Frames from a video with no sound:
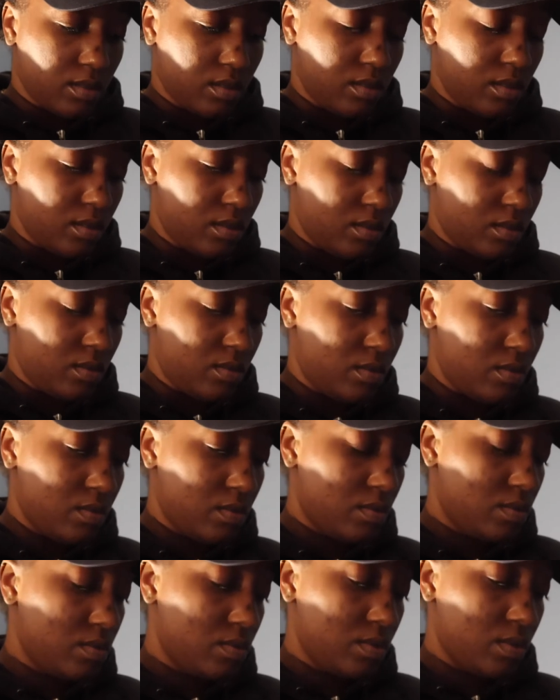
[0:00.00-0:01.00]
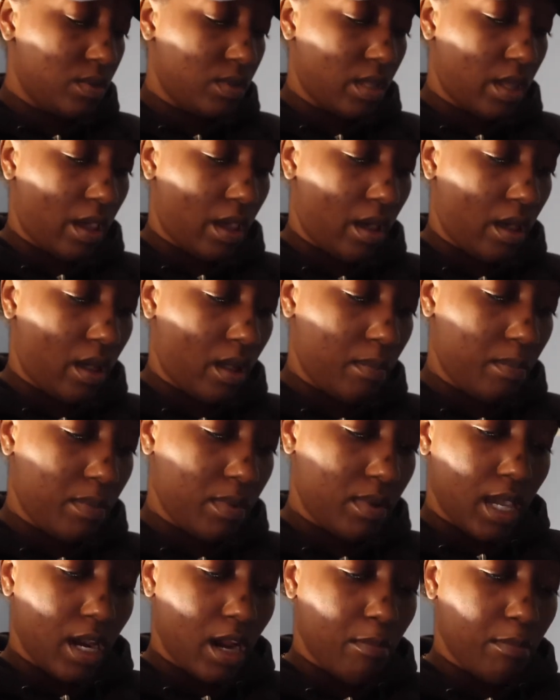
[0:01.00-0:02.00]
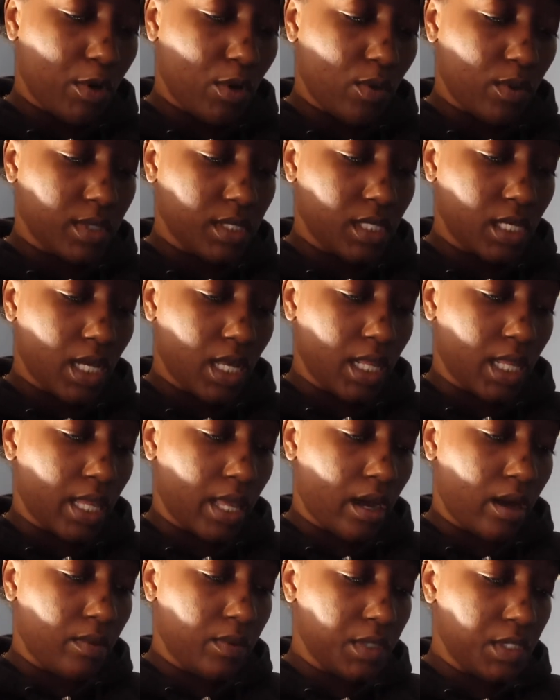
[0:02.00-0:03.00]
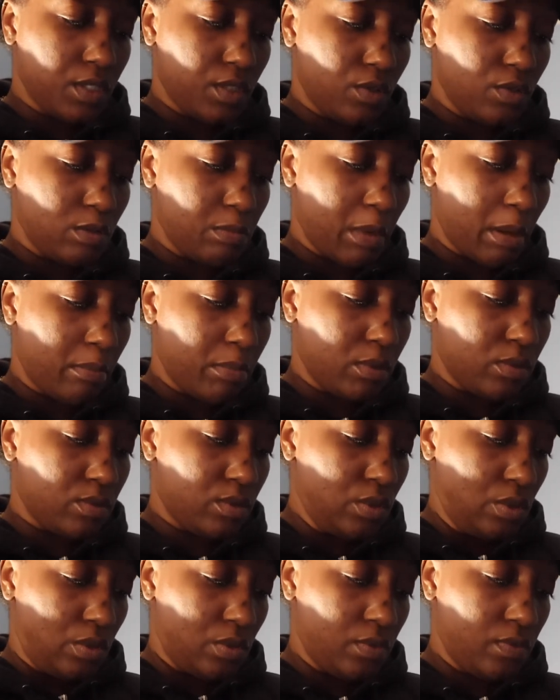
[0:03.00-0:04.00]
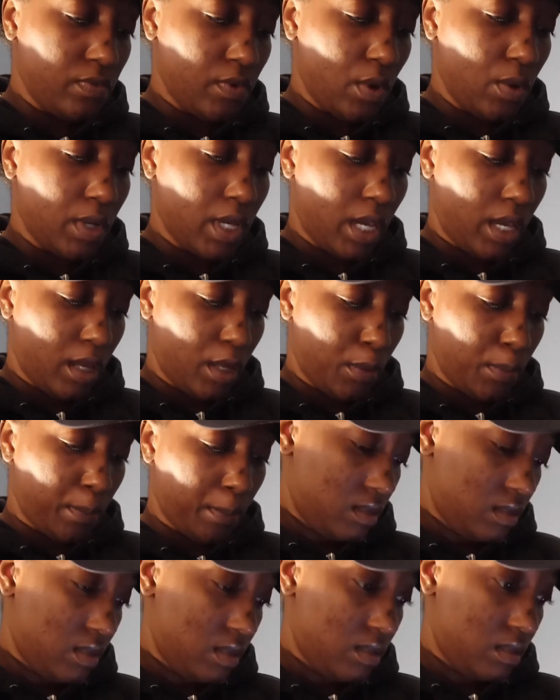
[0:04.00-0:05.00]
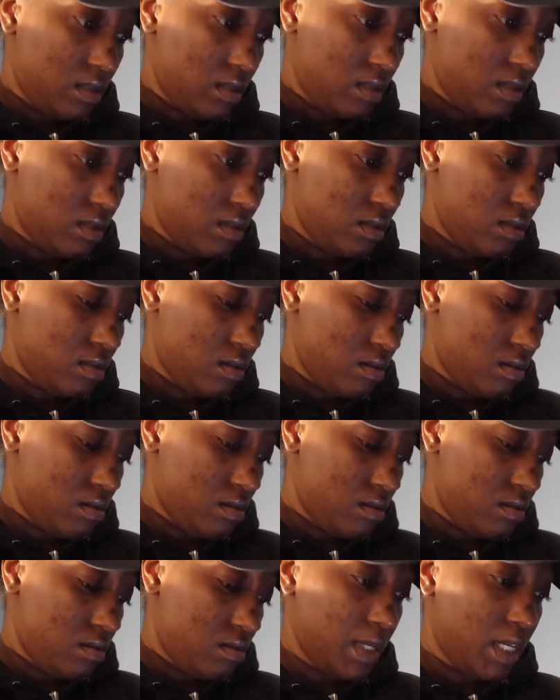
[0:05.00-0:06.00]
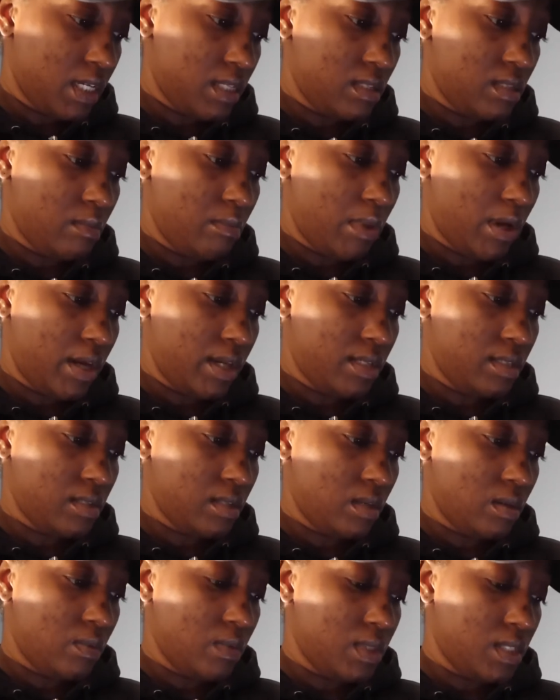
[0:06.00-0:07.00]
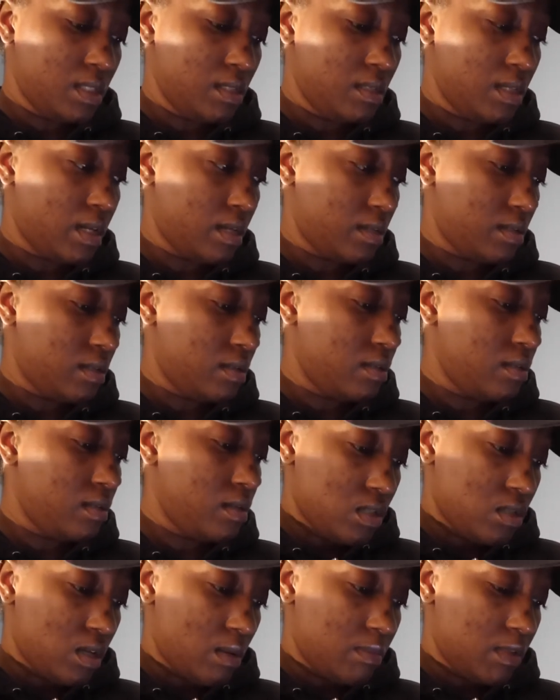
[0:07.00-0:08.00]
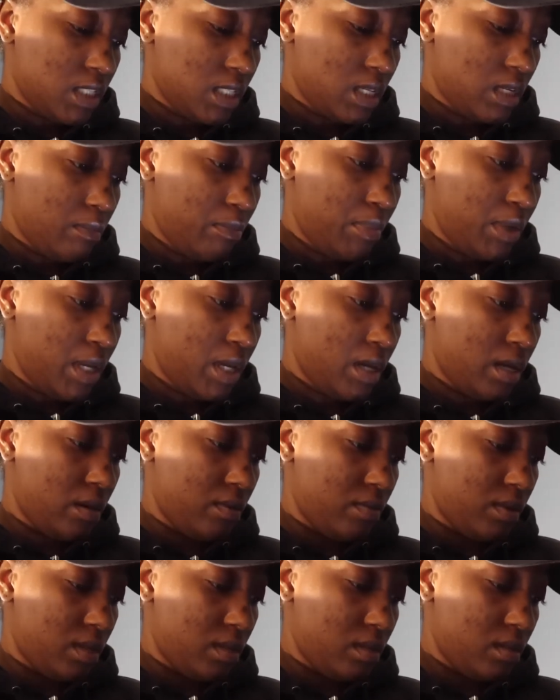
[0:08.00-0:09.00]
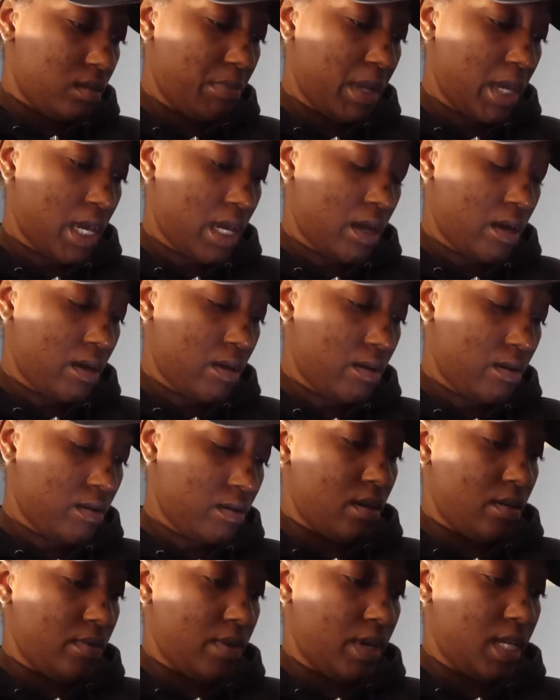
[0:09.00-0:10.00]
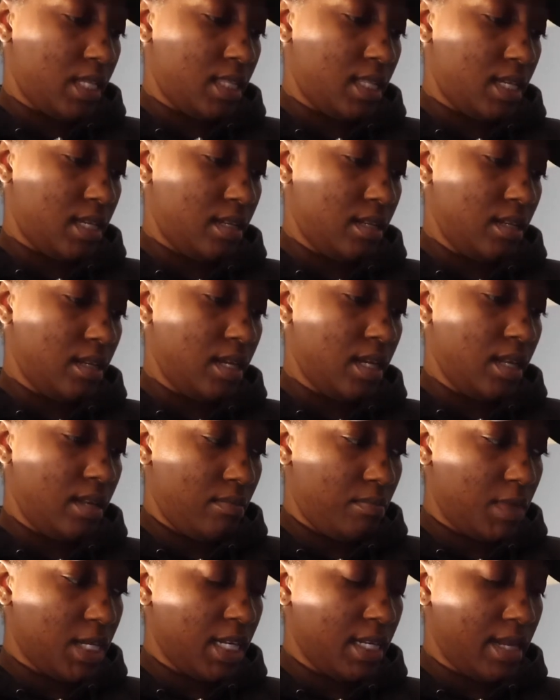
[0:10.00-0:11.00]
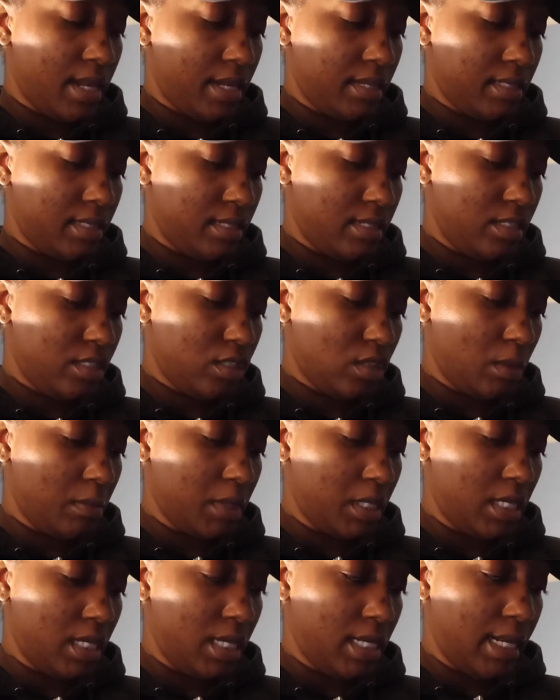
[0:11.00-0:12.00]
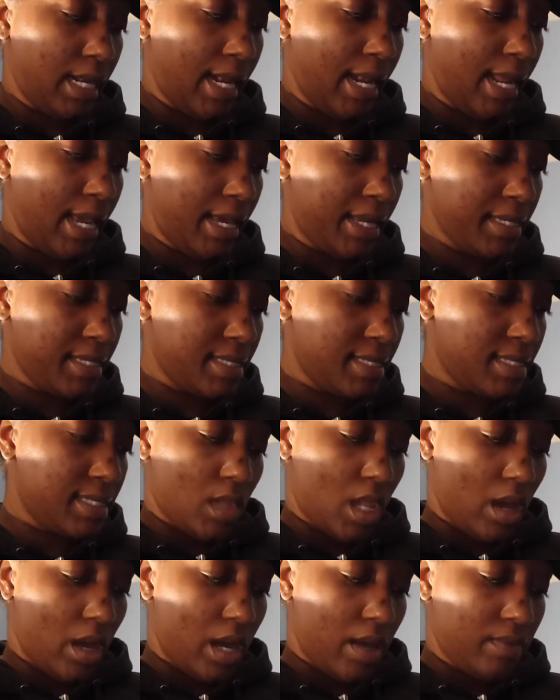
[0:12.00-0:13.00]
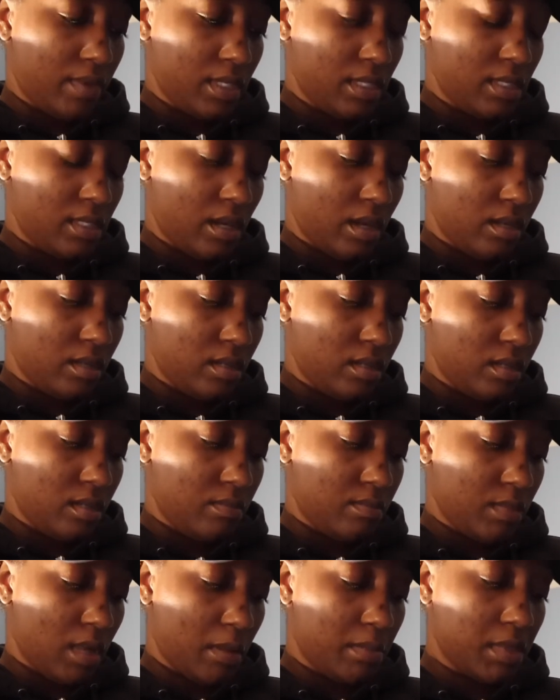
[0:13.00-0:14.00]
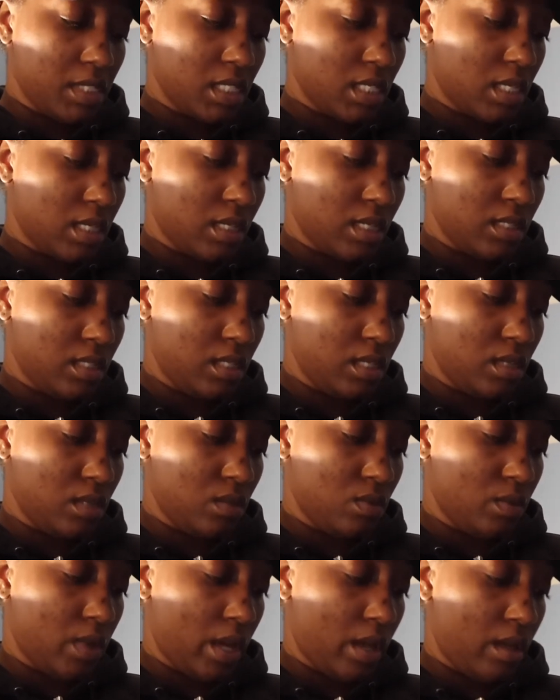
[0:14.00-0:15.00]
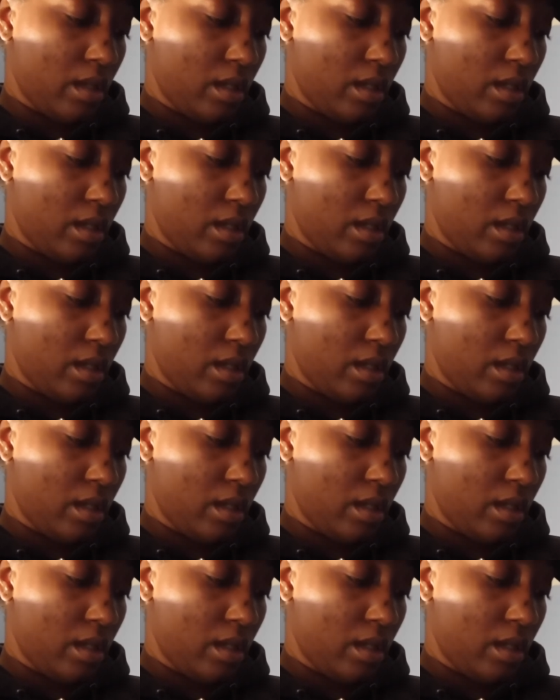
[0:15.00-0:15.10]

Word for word: go to the app, and I'm going to allow it to use my Bluetooth. Okay. It says install because the body scale was detected. So I'm just gonna pair it. Pair. Alright, then it connected. So I'm gonna hit next. Now I have to sign up. I'm just gonna continue it.